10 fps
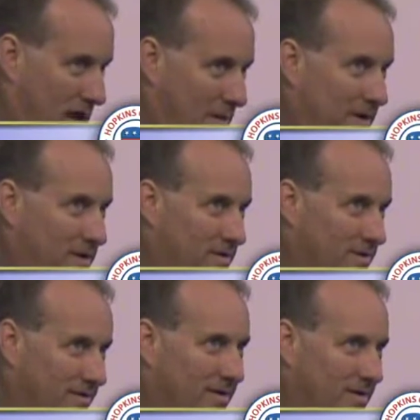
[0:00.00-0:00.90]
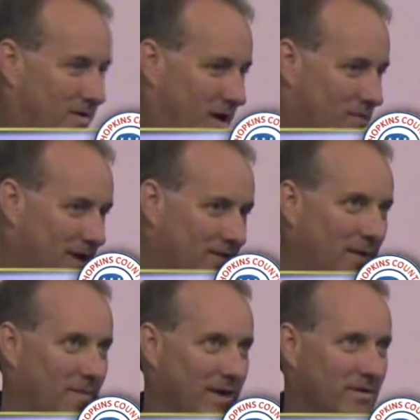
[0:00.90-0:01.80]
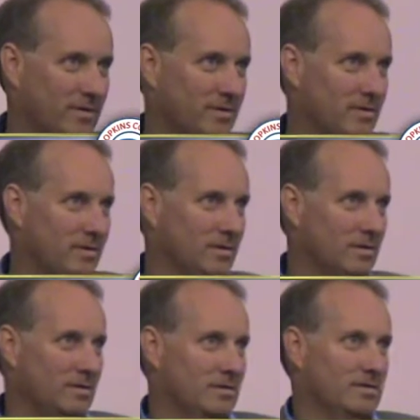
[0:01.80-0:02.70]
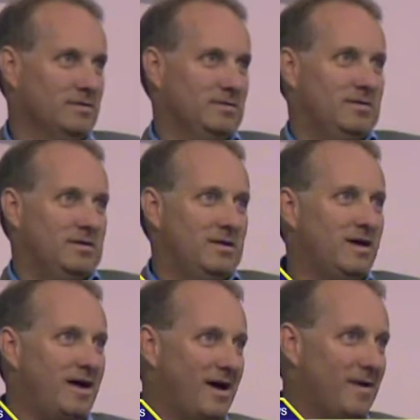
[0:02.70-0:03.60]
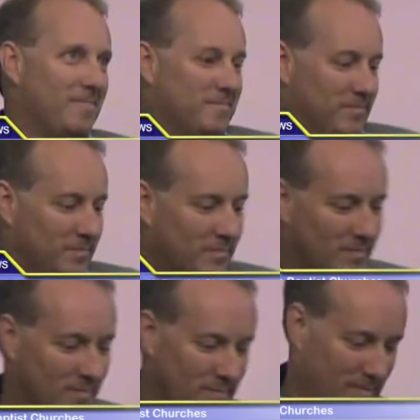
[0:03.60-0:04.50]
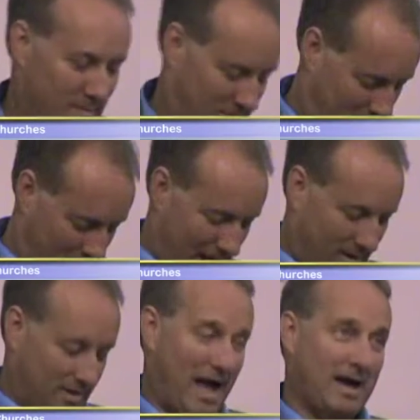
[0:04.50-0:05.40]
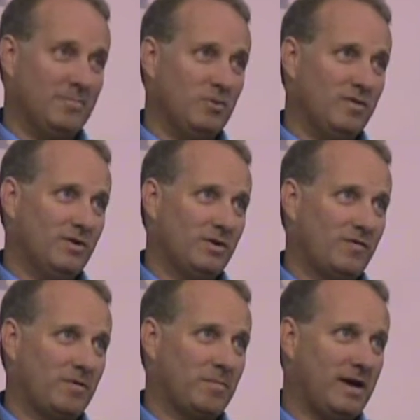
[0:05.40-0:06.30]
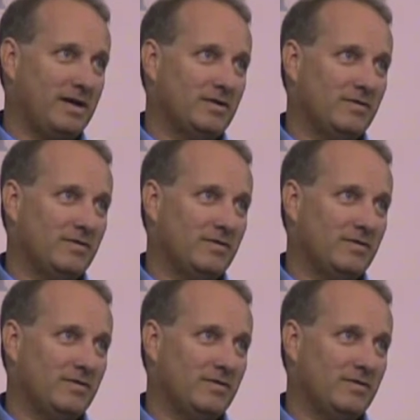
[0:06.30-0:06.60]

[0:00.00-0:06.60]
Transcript: I'm here. Okay, is that better? And I can move to different places.